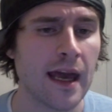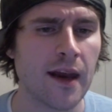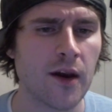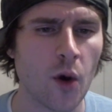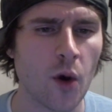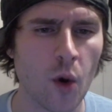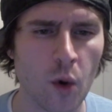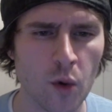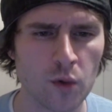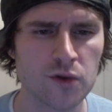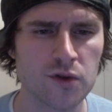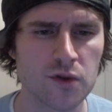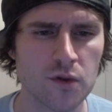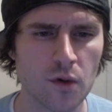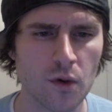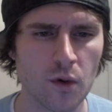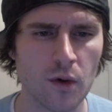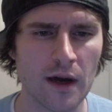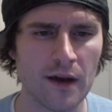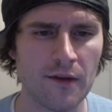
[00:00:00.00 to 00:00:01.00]
and old
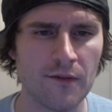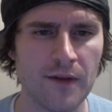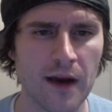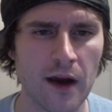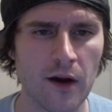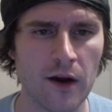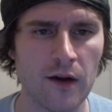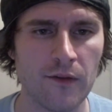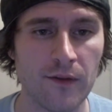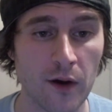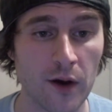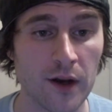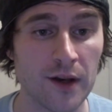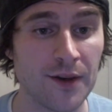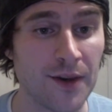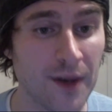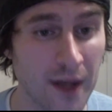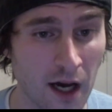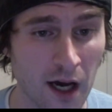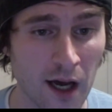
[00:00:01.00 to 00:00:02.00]
school and very, very
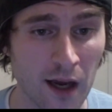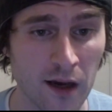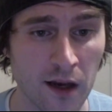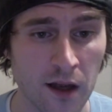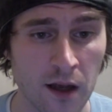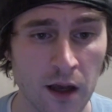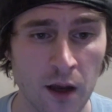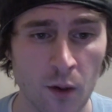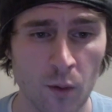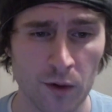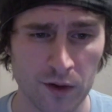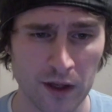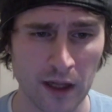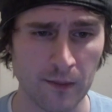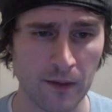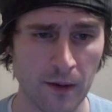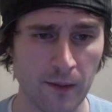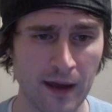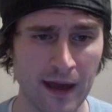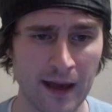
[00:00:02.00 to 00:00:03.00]
done with
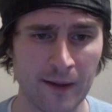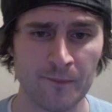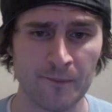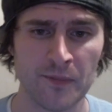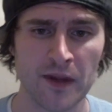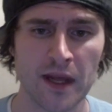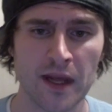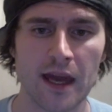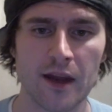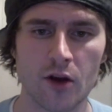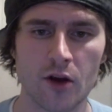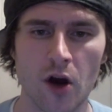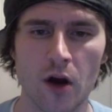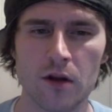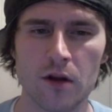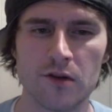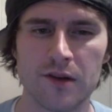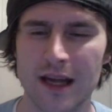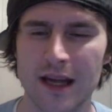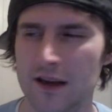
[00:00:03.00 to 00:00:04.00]
MMA. And
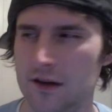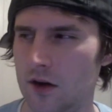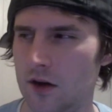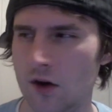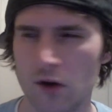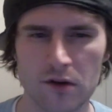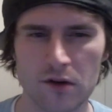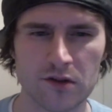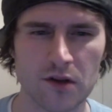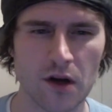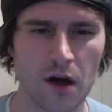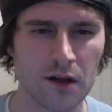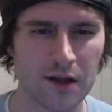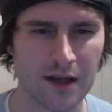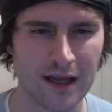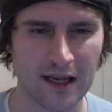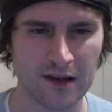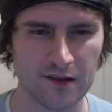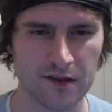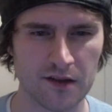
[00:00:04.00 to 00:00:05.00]
Carlos
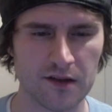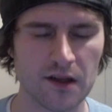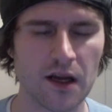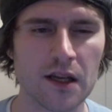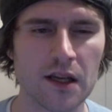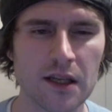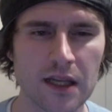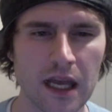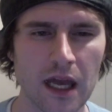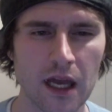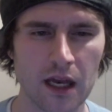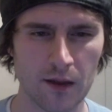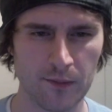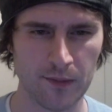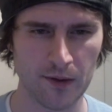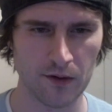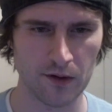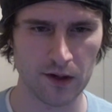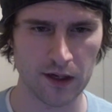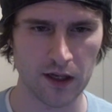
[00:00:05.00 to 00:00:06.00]
Condit has this uncanny
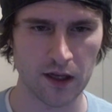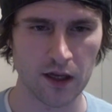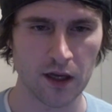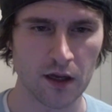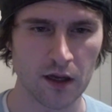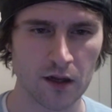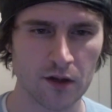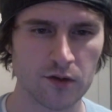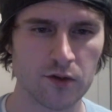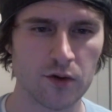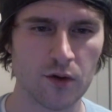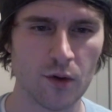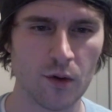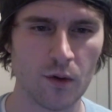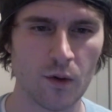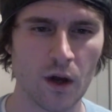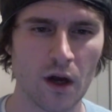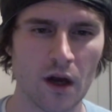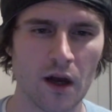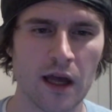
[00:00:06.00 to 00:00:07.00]
ability
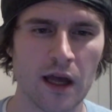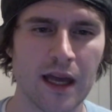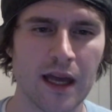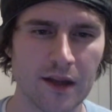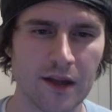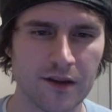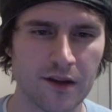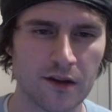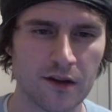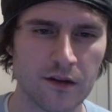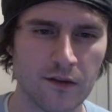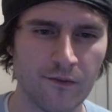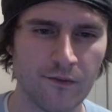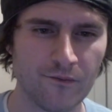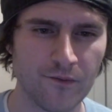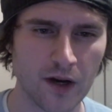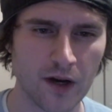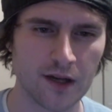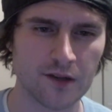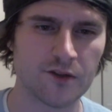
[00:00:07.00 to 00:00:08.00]
to hit this
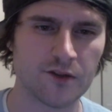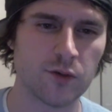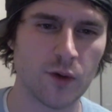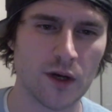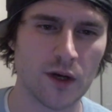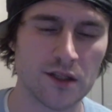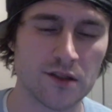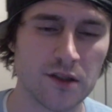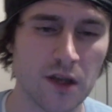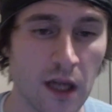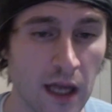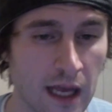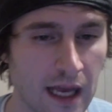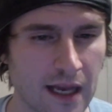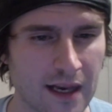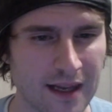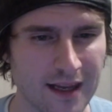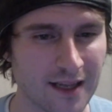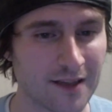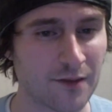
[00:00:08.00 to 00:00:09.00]
bucket switch,
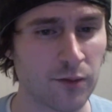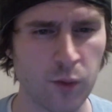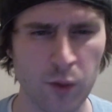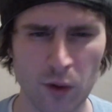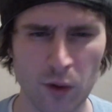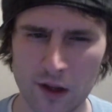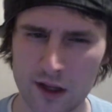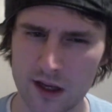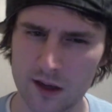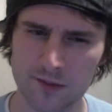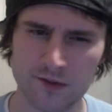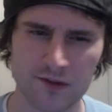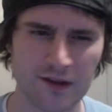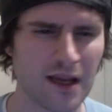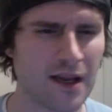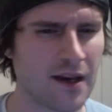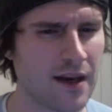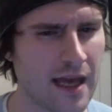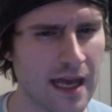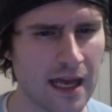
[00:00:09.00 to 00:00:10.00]
and he gets really
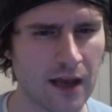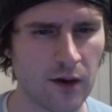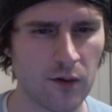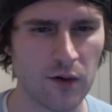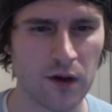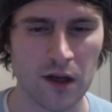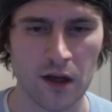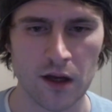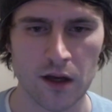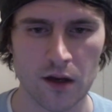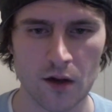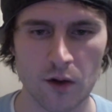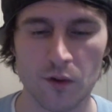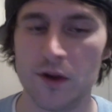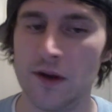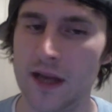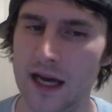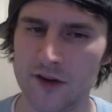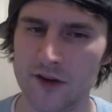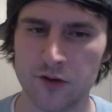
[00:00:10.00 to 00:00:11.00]
upset and angry. You know,
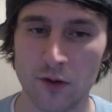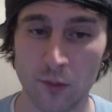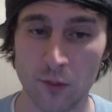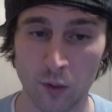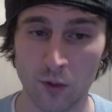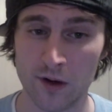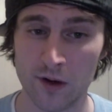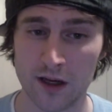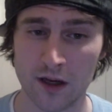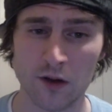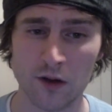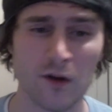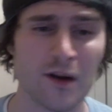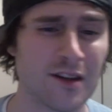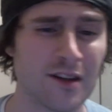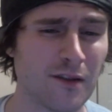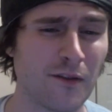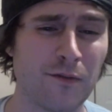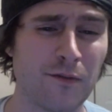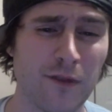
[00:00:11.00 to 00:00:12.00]
the Natural Born Killer
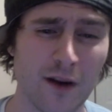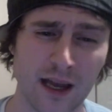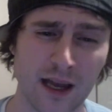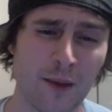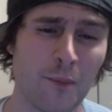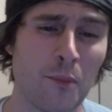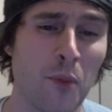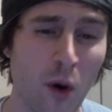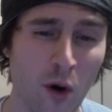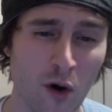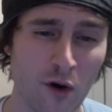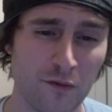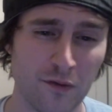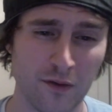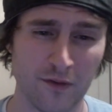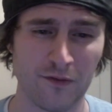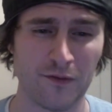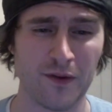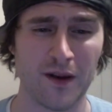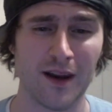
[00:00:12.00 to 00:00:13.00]
is a fucking
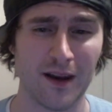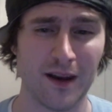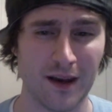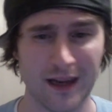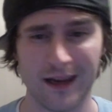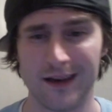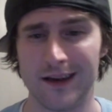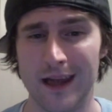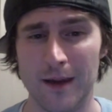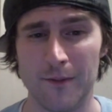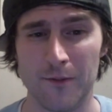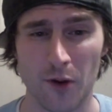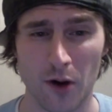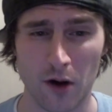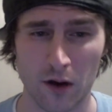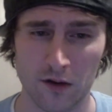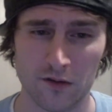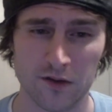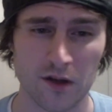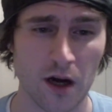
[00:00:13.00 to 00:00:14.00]
perfect fitting nickname for
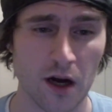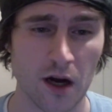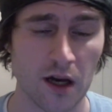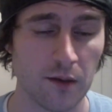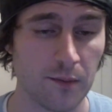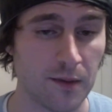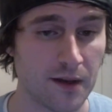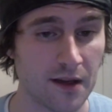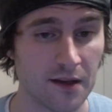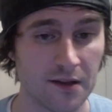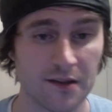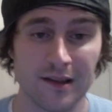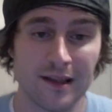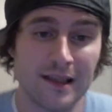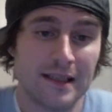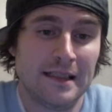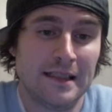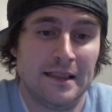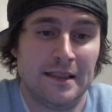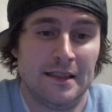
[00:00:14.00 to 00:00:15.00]
Carlos Condit
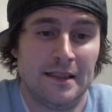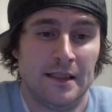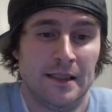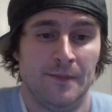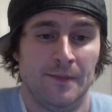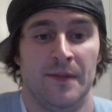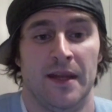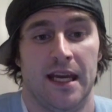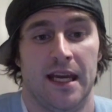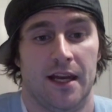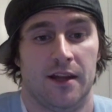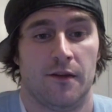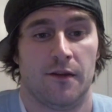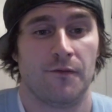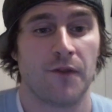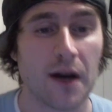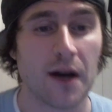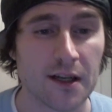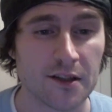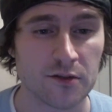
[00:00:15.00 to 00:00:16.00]
because he hit the
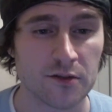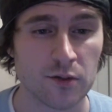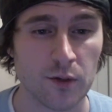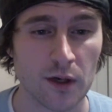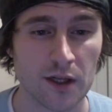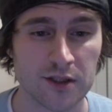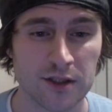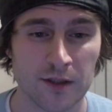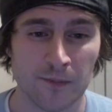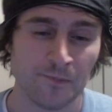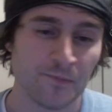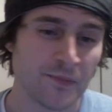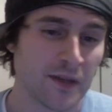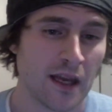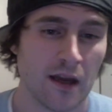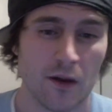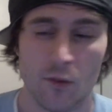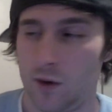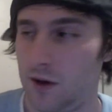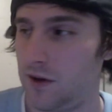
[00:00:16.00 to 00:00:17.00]
bucket switch
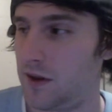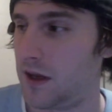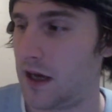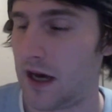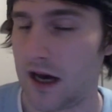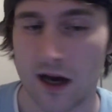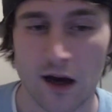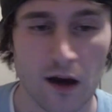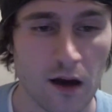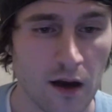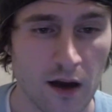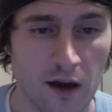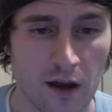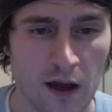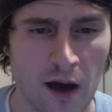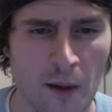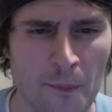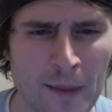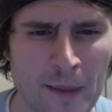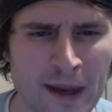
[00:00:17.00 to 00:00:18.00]
with
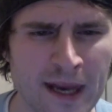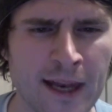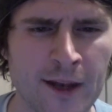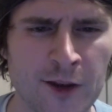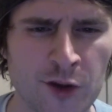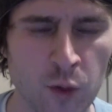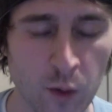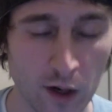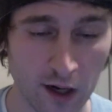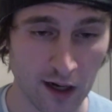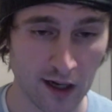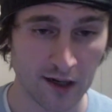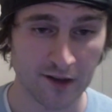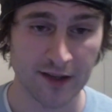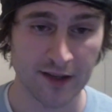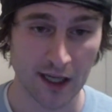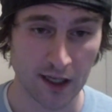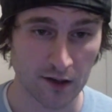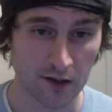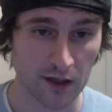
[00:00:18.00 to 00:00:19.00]
a minute and 29
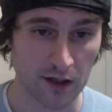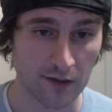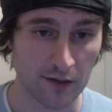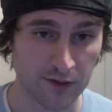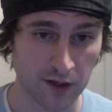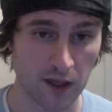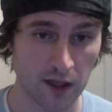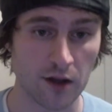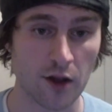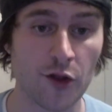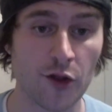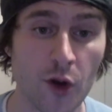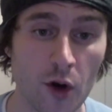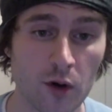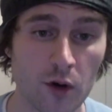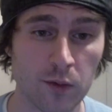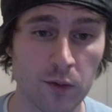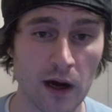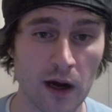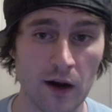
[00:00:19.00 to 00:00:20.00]
seconds left in the
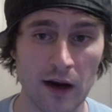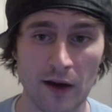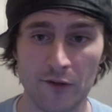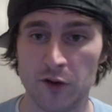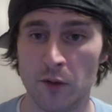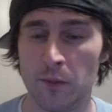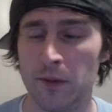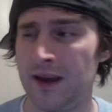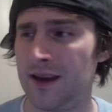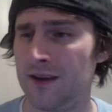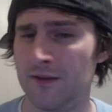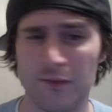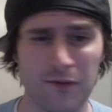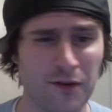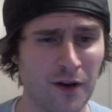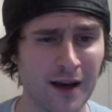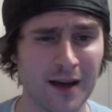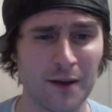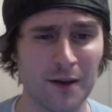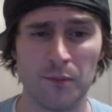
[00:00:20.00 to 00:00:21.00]
third round after being
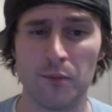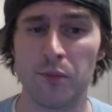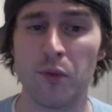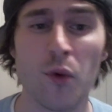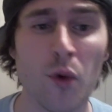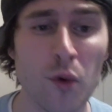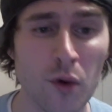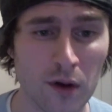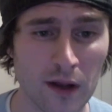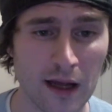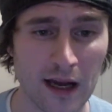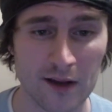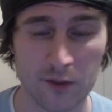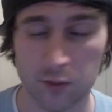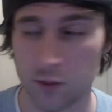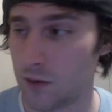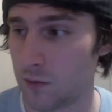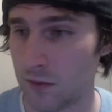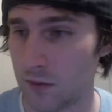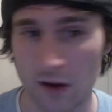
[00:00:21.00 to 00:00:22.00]
fucking
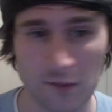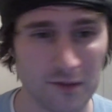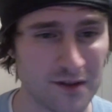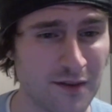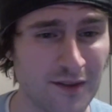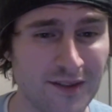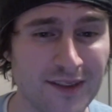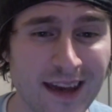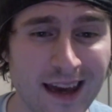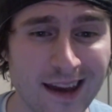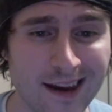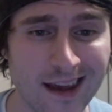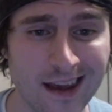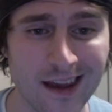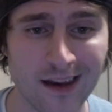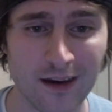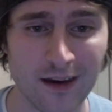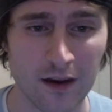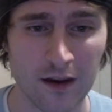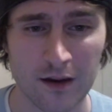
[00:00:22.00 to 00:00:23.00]
brutalized. One round was even
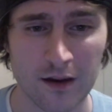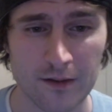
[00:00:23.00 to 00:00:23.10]
10-8.